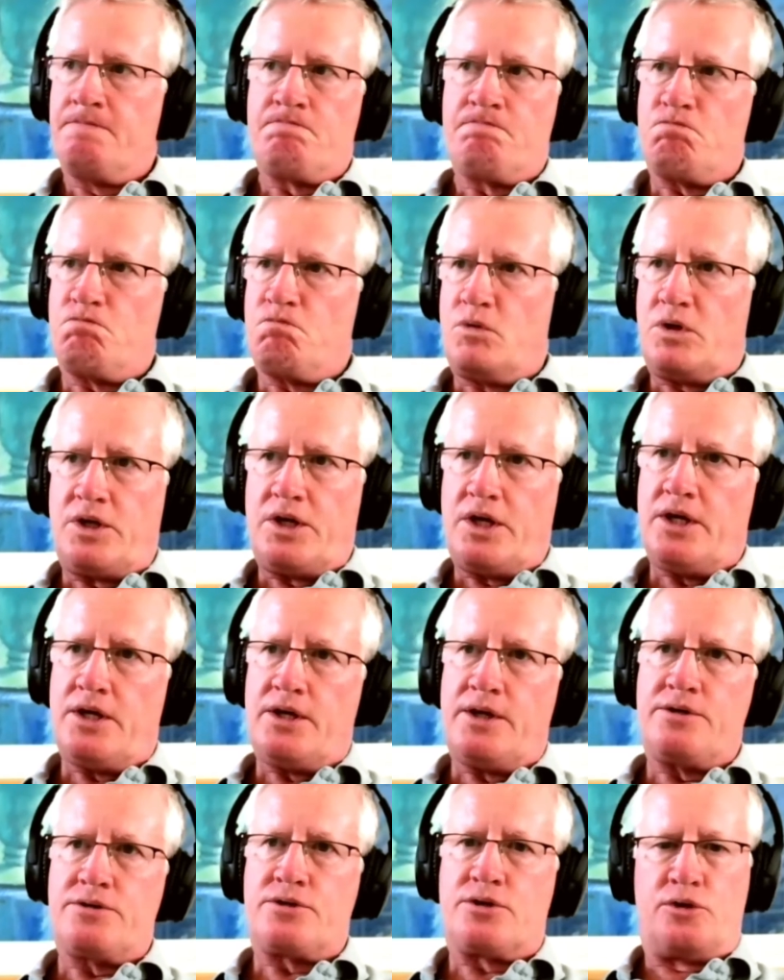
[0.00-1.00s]

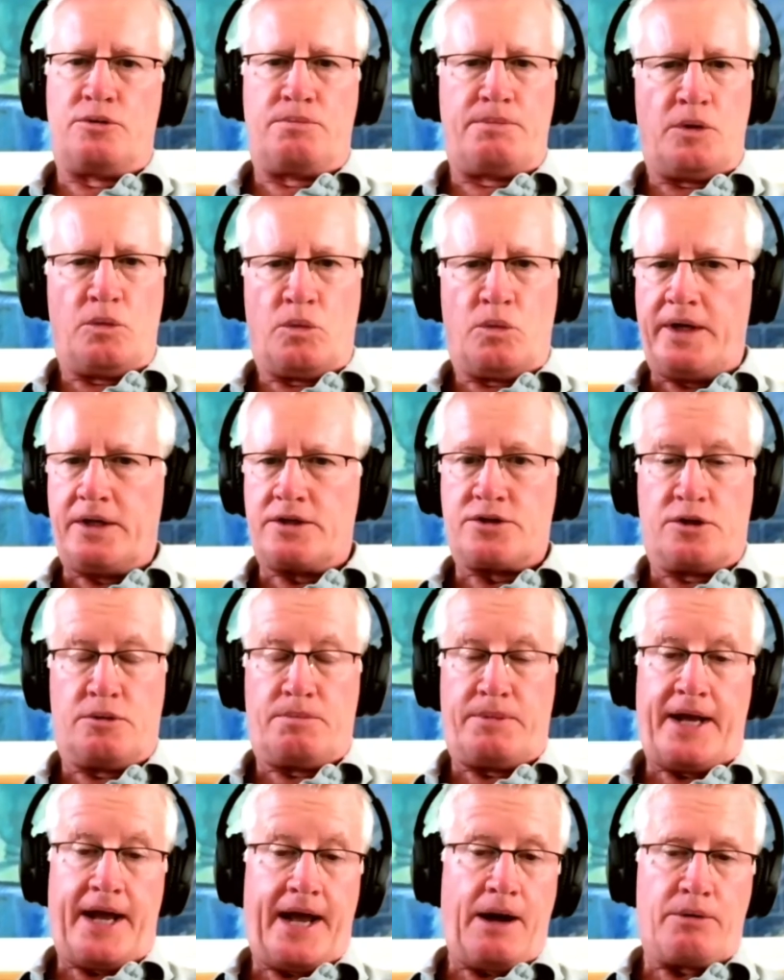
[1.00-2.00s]
years, could be weeks, could
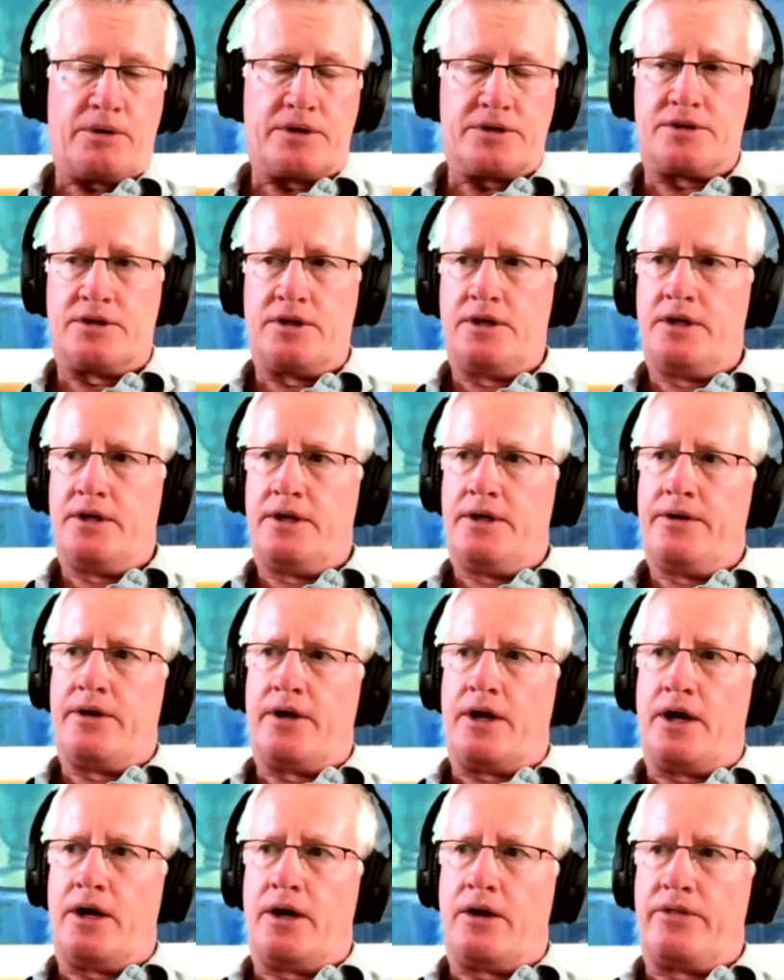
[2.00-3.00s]
be hours,
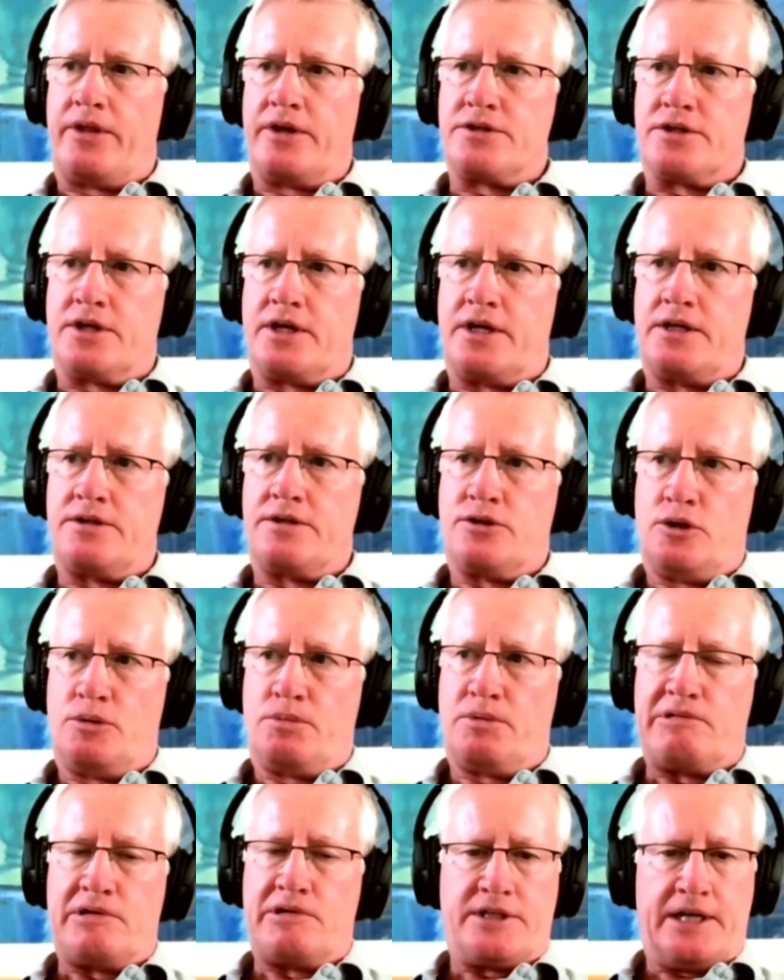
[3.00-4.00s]
there's a
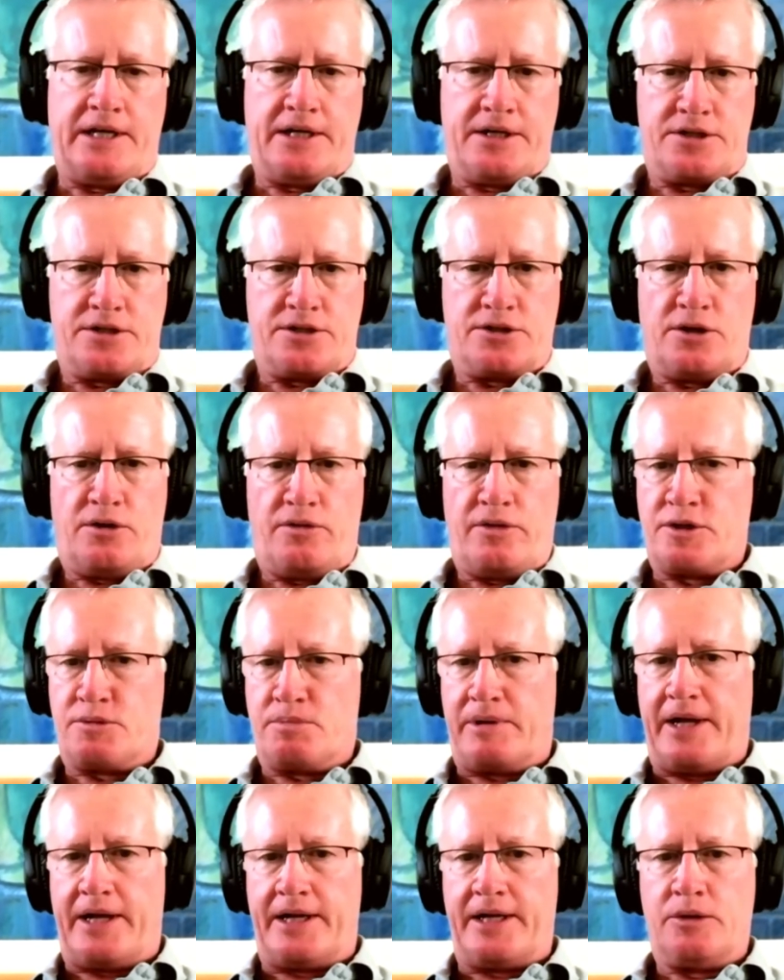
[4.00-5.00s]
superintelligence on this
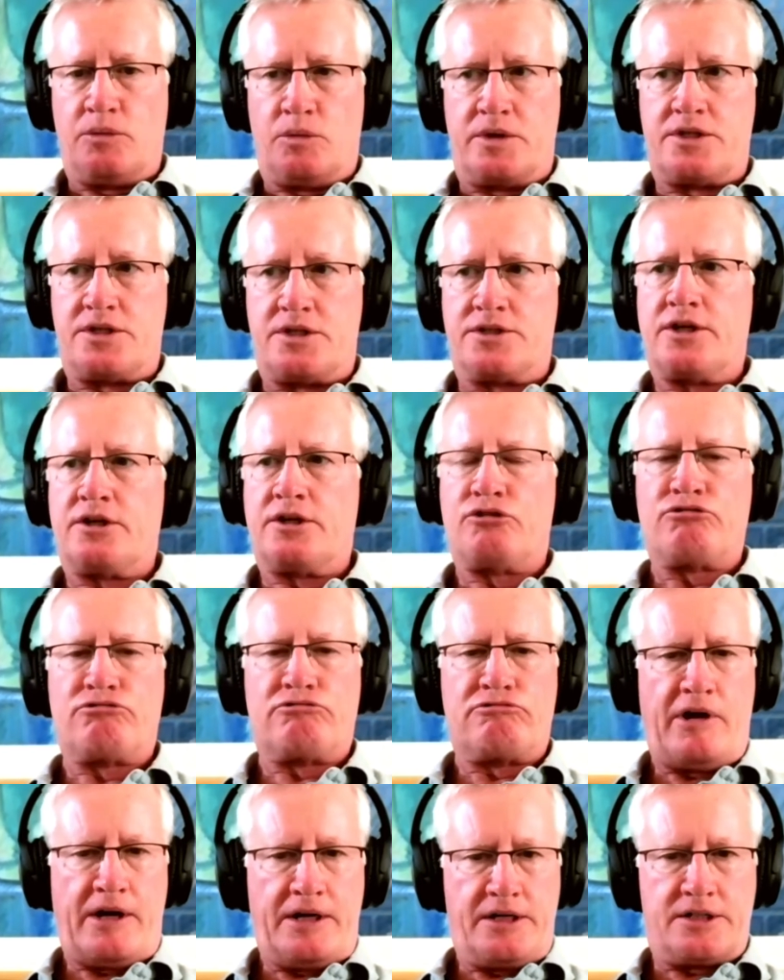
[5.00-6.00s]
planet which is a
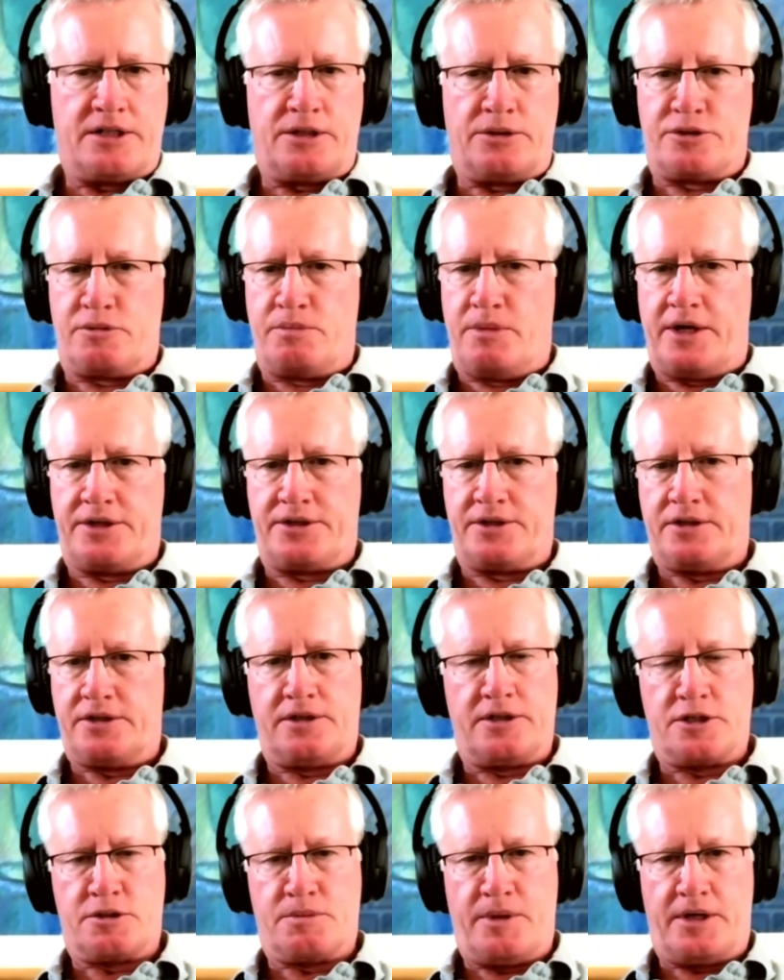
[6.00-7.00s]
great deal smarter than
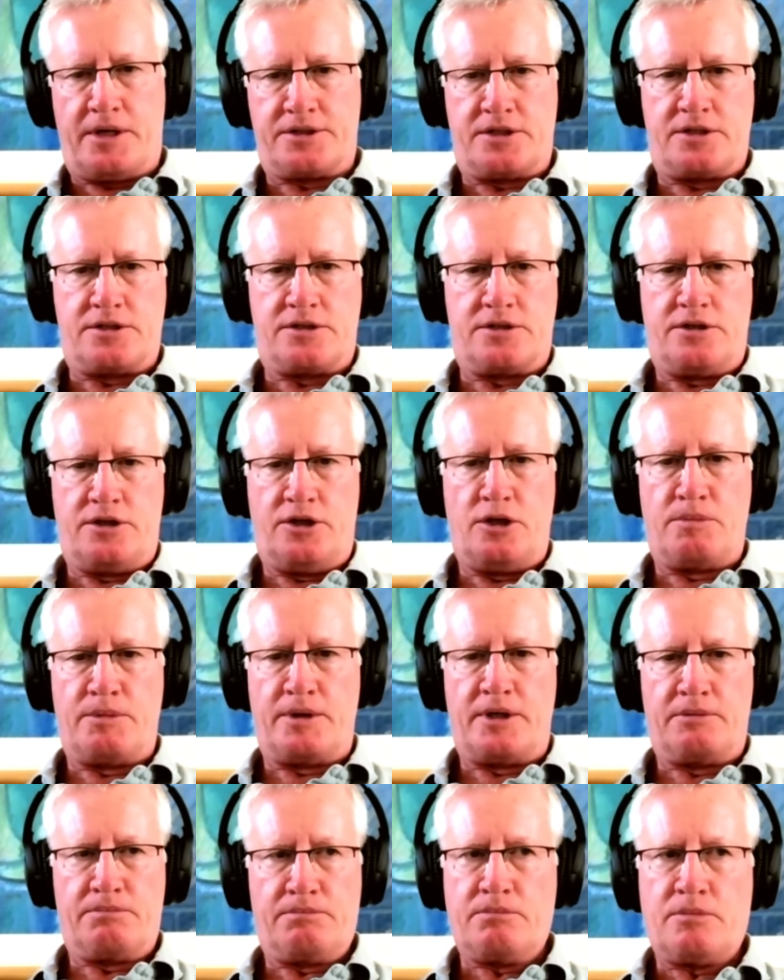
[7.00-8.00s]
the smartest
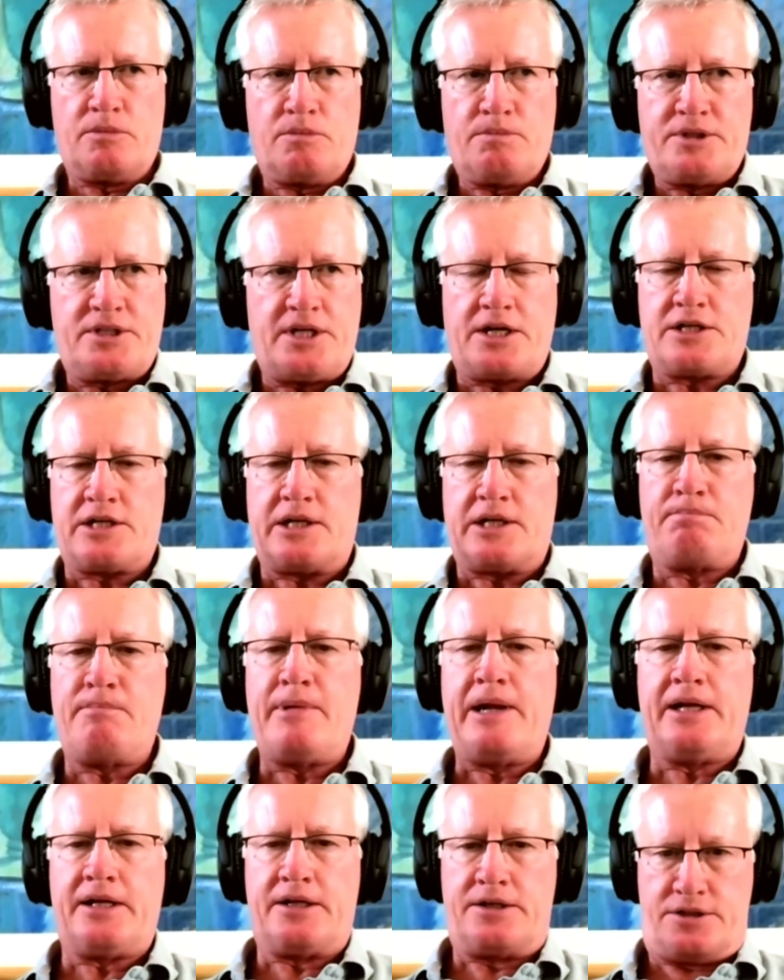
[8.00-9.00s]
human, potentially
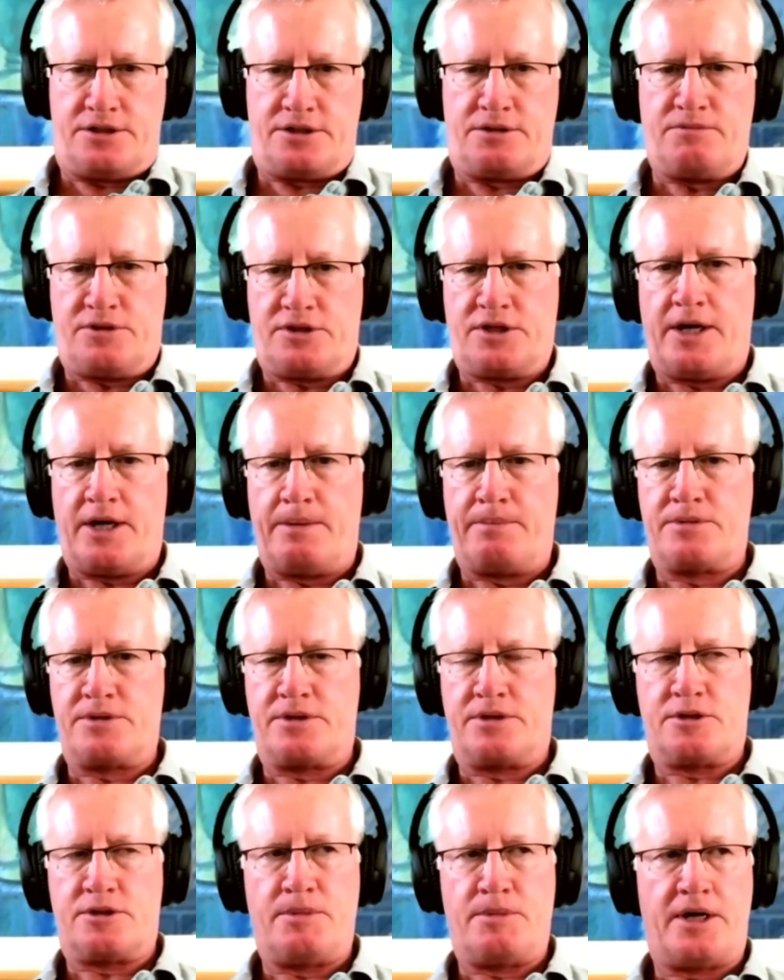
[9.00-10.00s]
millions of times
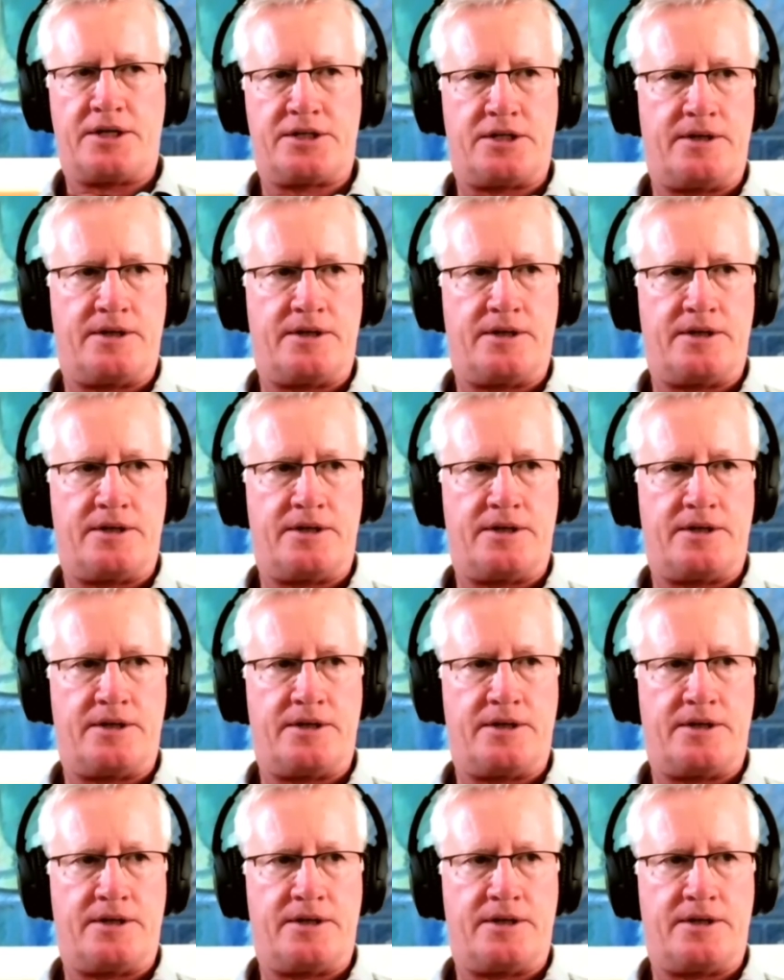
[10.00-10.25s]
smarter.